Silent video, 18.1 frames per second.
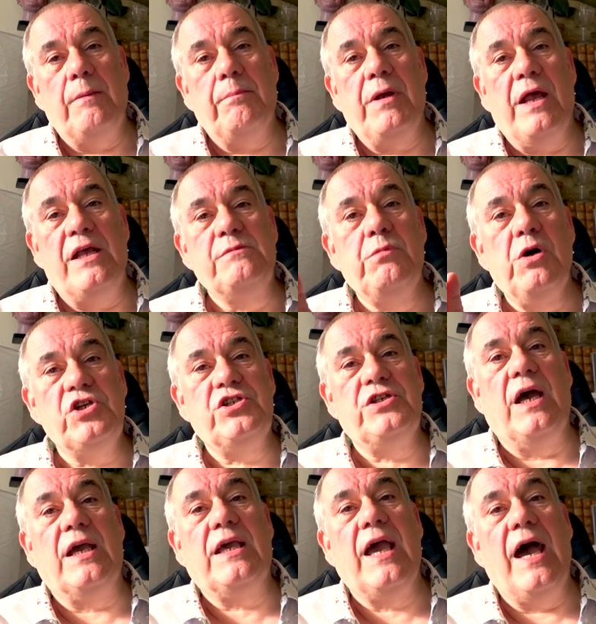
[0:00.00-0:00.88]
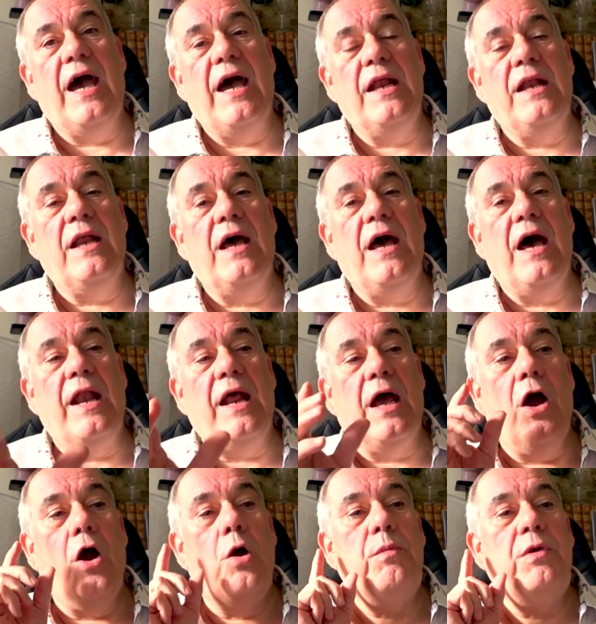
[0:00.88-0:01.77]
I'm playing as much as I can, and I
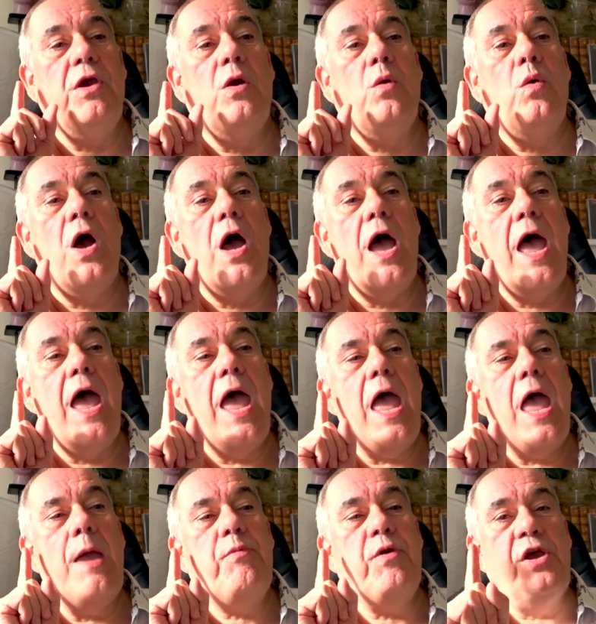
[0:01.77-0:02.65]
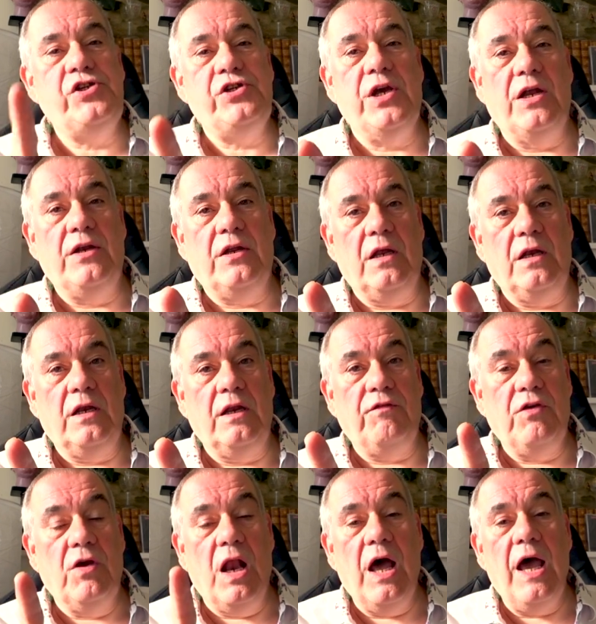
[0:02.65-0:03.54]
hope you appreciate it.
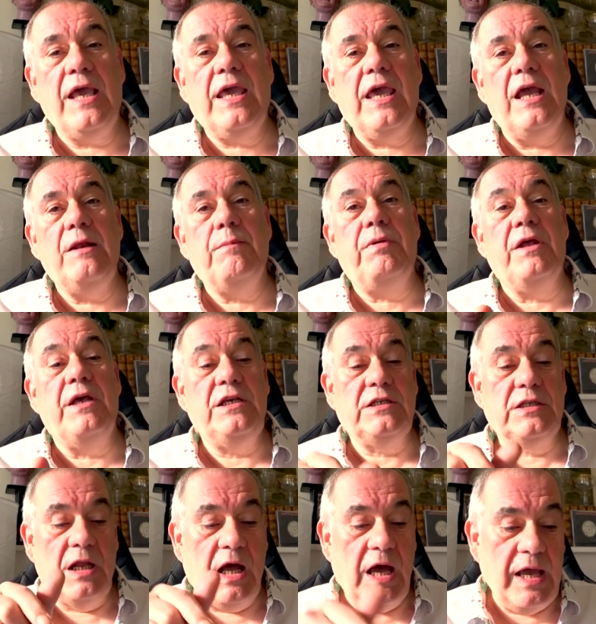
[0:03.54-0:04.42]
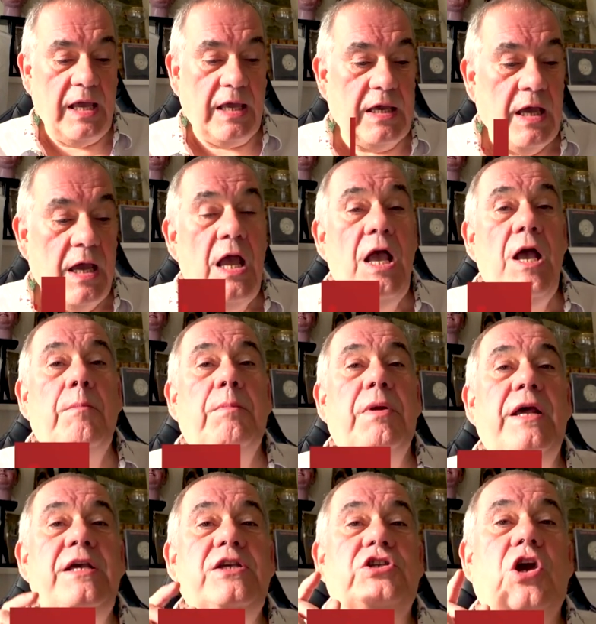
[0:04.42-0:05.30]
If you like it, please like,
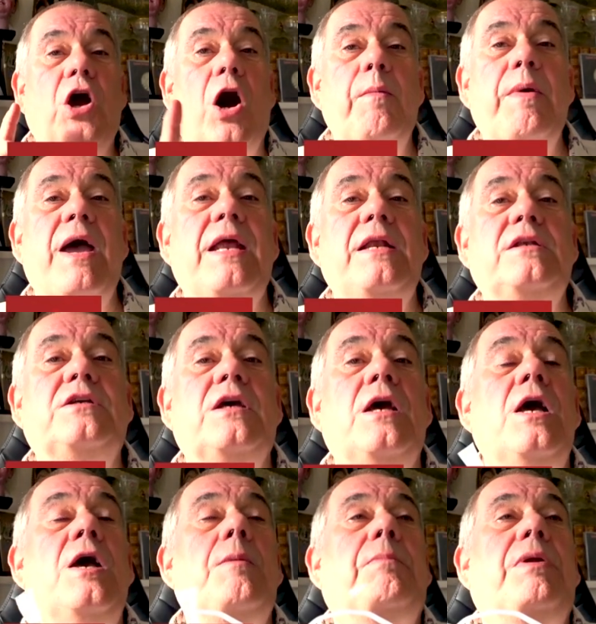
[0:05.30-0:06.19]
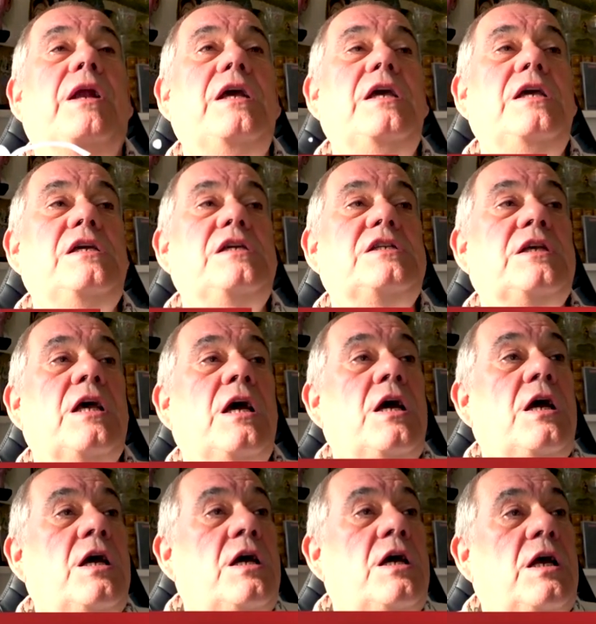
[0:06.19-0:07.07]
please comment, please
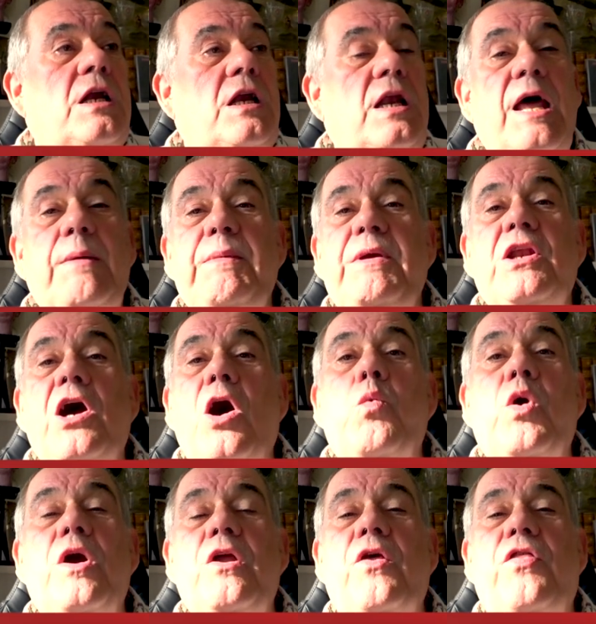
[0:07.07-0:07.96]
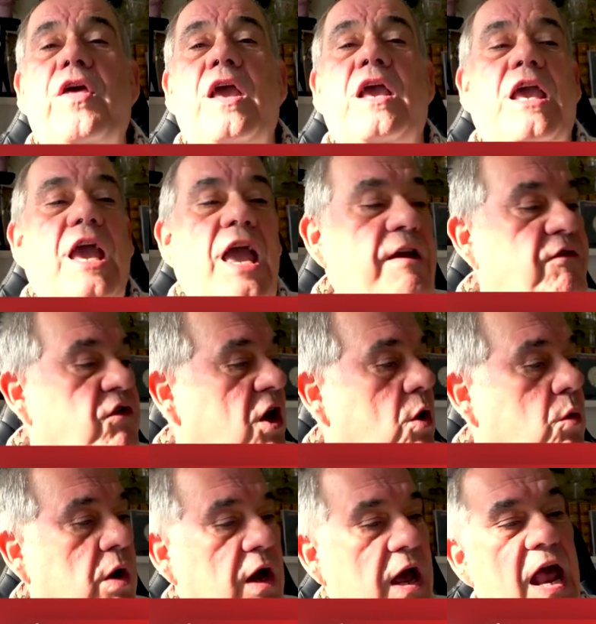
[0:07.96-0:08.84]
let me know what you think. If
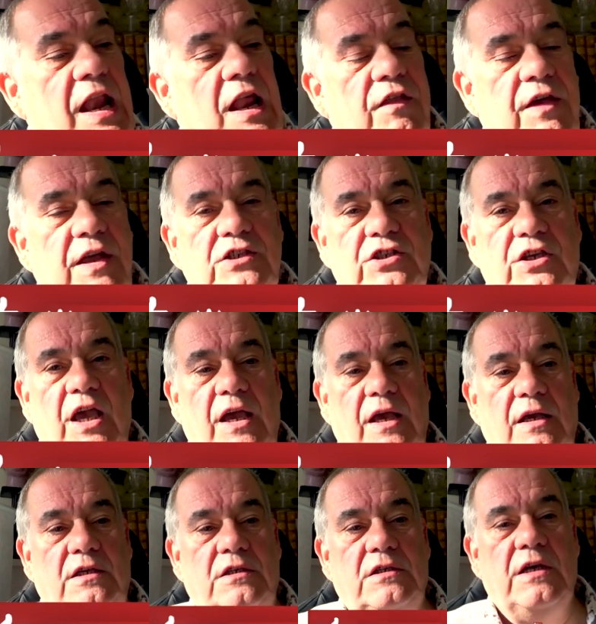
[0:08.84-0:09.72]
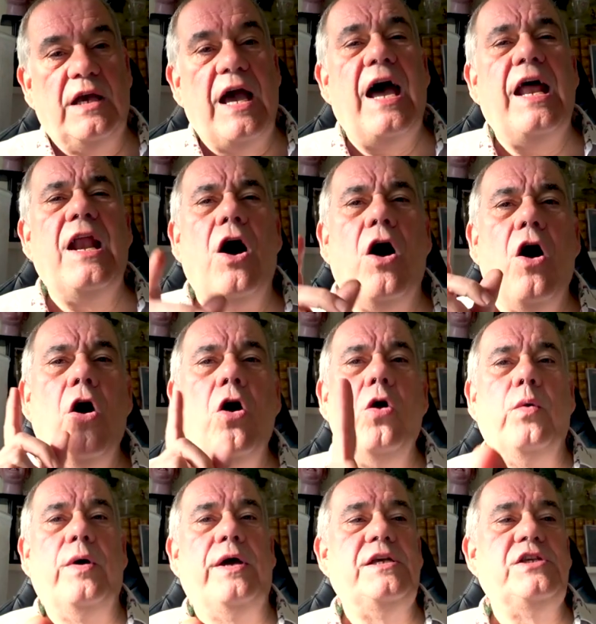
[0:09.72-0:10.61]
you were any of these gigs, and
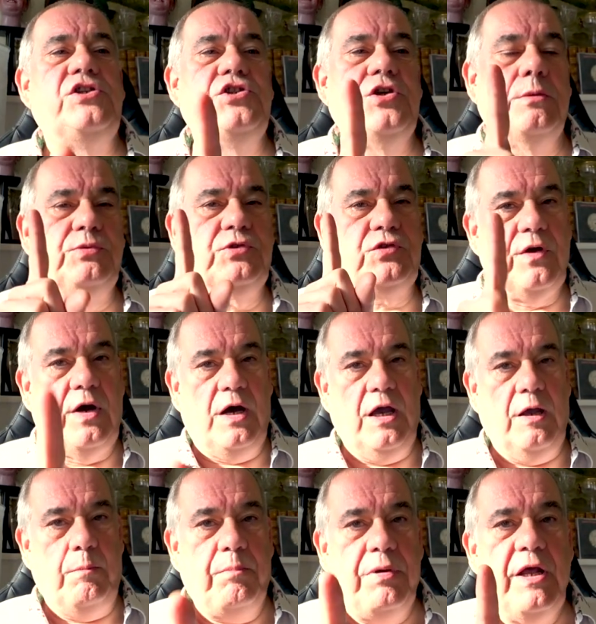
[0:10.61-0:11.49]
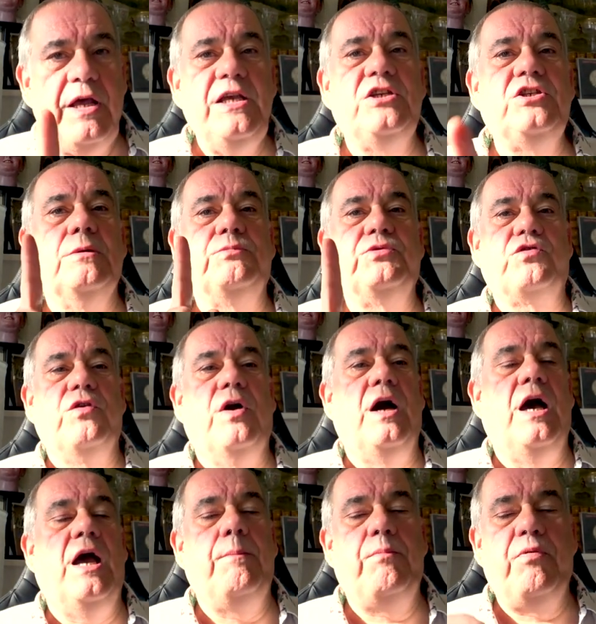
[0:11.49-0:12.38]
always subscribe, please
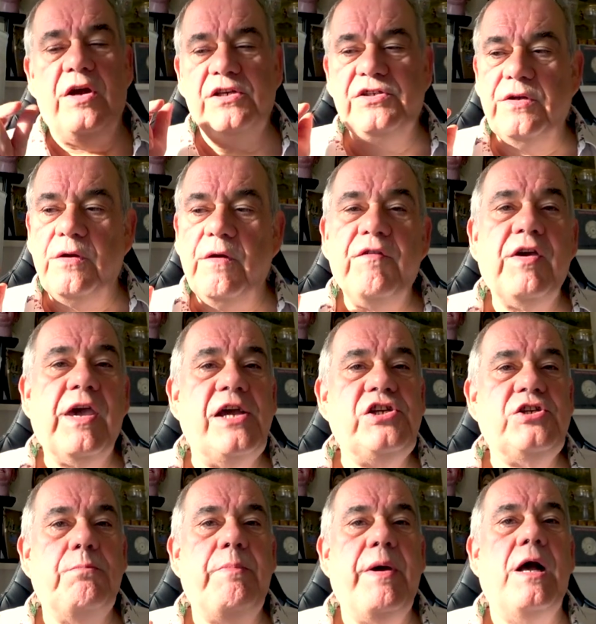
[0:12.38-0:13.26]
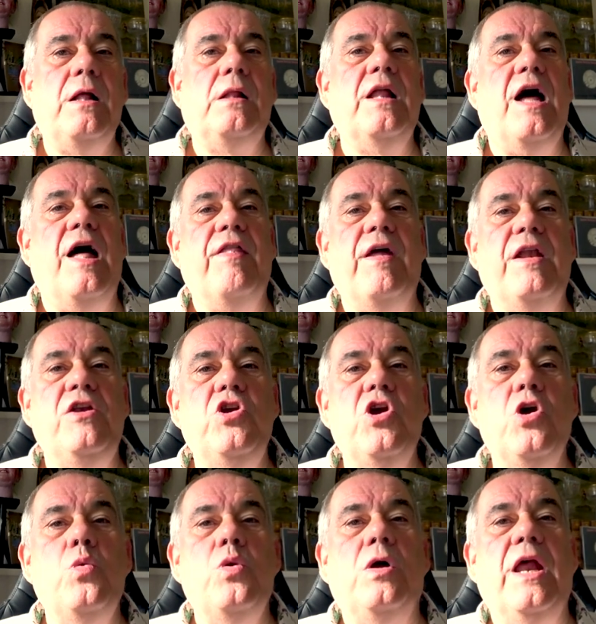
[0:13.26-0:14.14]
subscribe, press the notification bell, and then
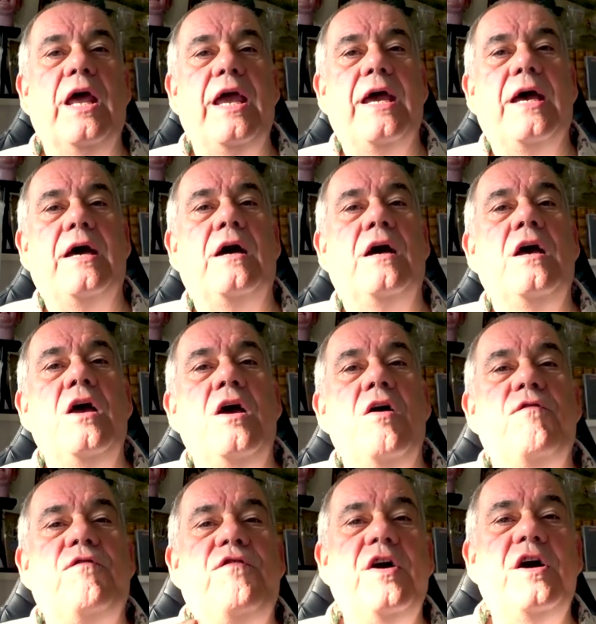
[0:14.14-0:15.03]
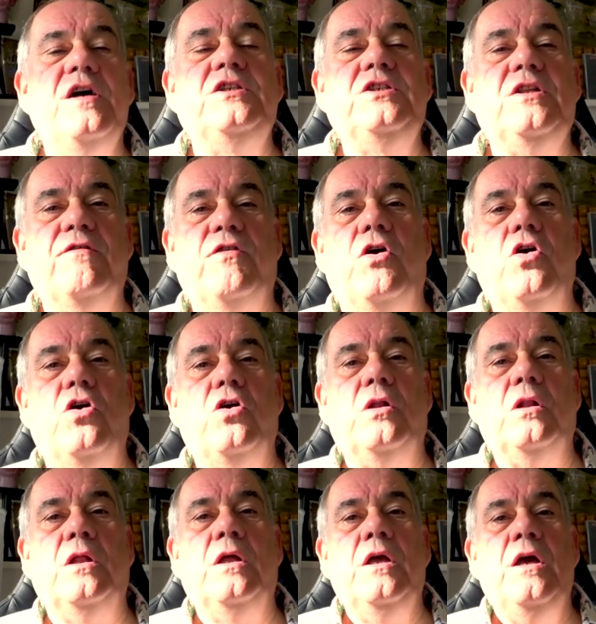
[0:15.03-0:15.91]
you will hear first of
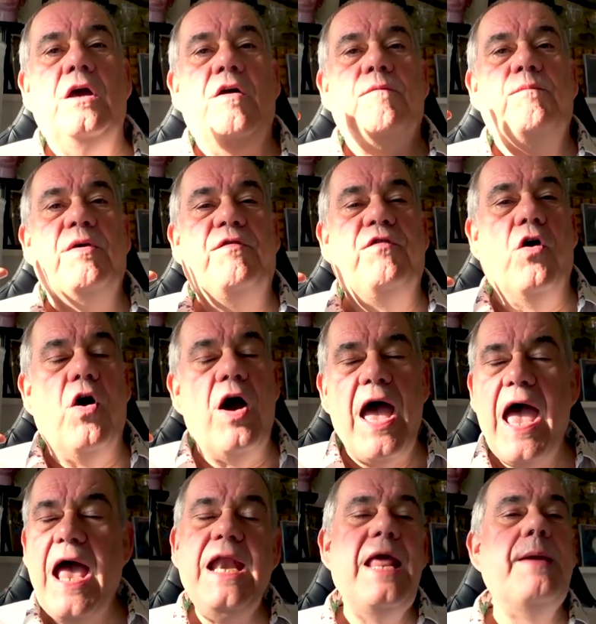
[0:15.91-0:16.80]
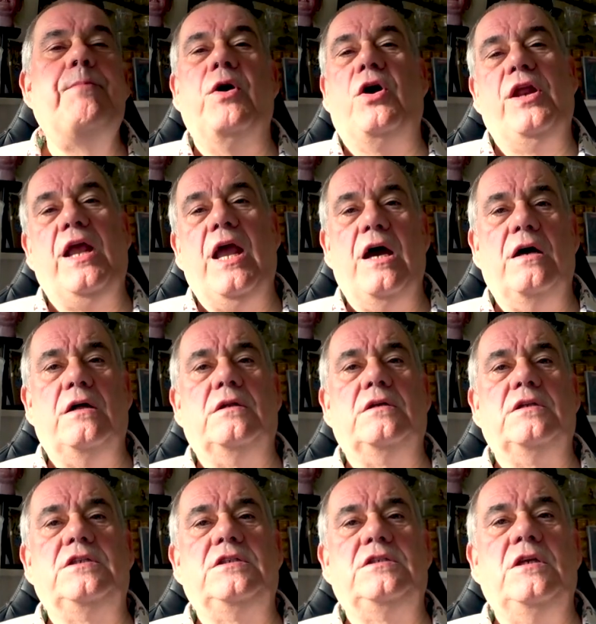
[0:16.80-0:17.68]
all, before anybody
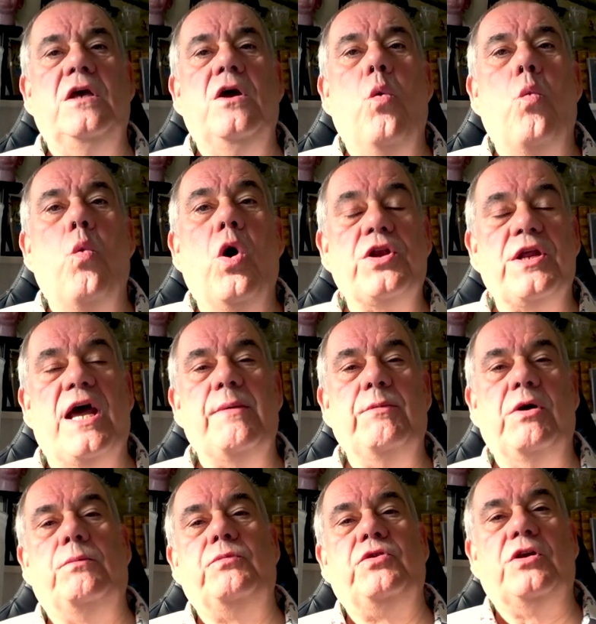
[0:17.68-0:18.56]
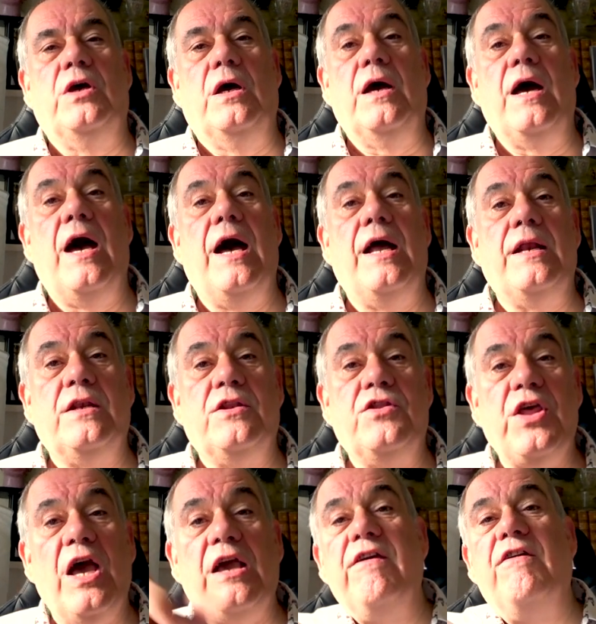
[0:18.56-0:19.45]
else, what I'm up to.
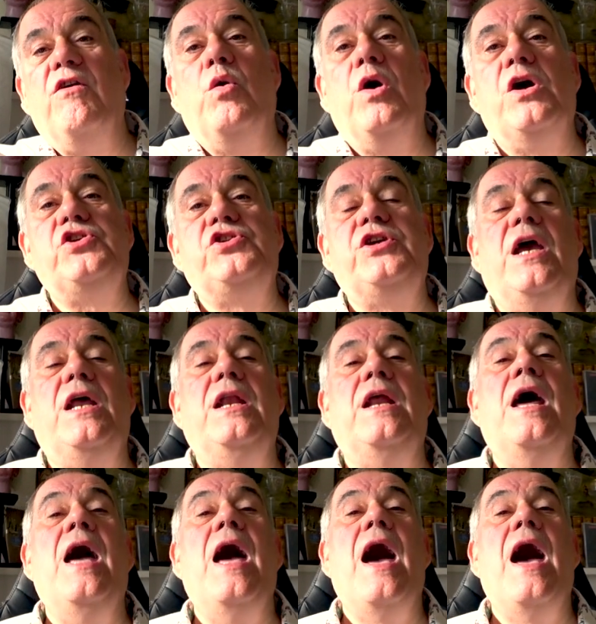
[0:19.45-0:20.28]
And thank you for watching,